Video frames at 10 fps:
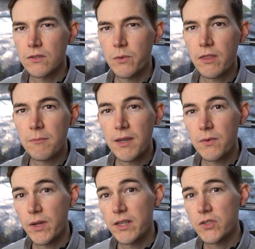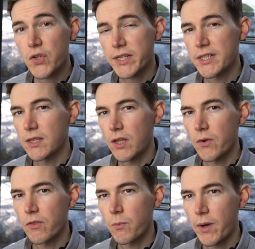So one of the main ways to actually
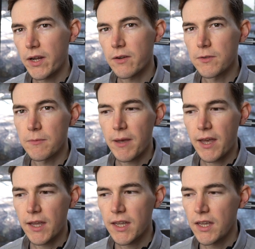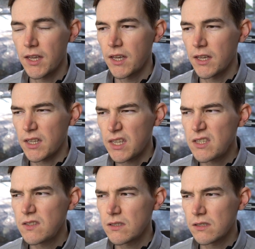lower the weight of your bag
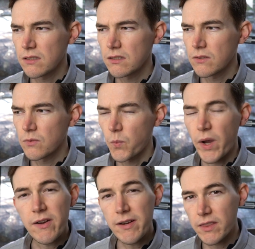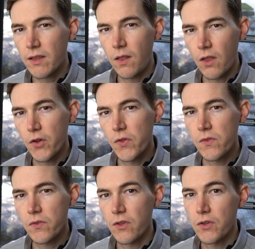is wearing the
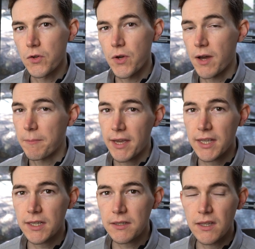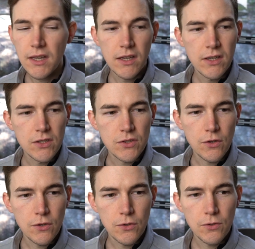clothes that you are packing.
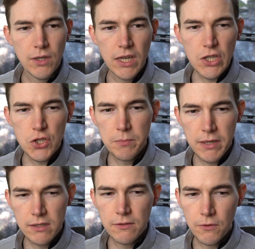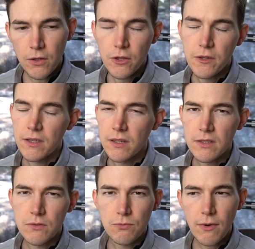So each piece of clothing
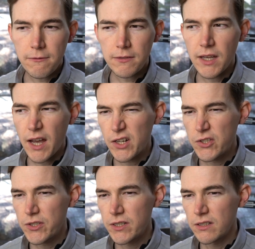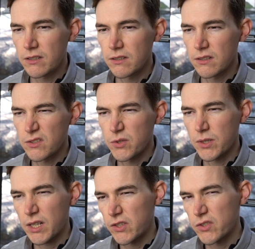is roughly 100 to
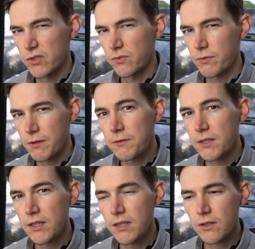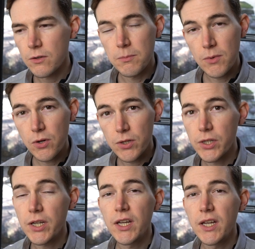150 or more